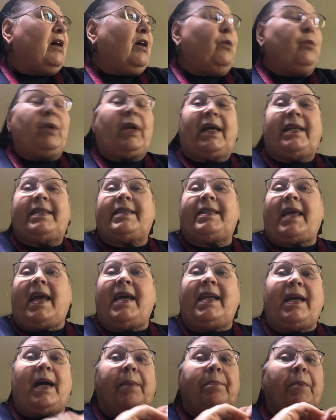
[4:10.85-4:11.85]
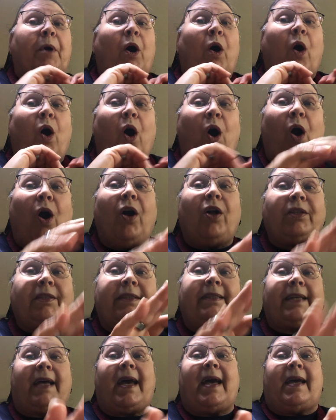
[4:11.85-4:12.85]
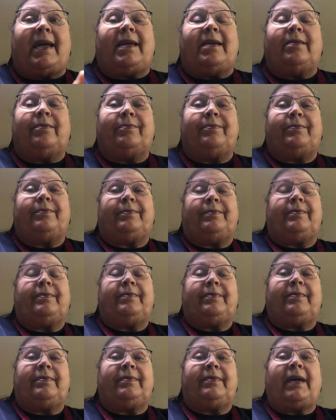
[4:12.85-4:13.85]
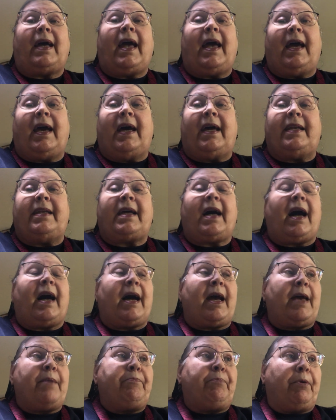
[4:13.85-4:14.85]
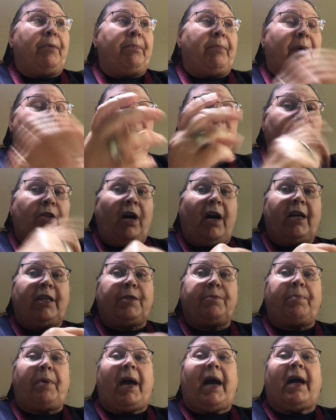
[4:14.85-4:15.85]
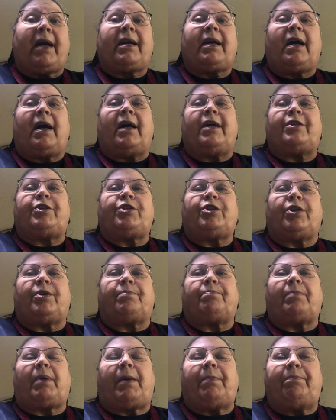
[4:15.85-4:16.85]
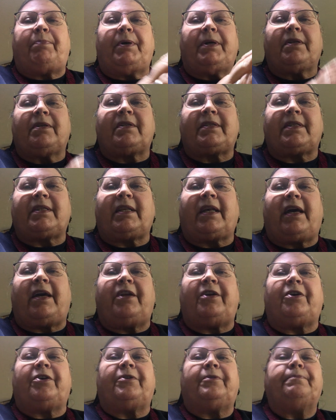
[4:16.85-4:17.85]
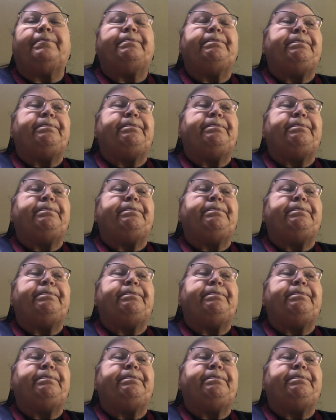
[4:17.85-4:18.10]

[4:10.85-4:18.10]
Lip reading: Well, I stayed up all day and I put my clocks back. I took my pills later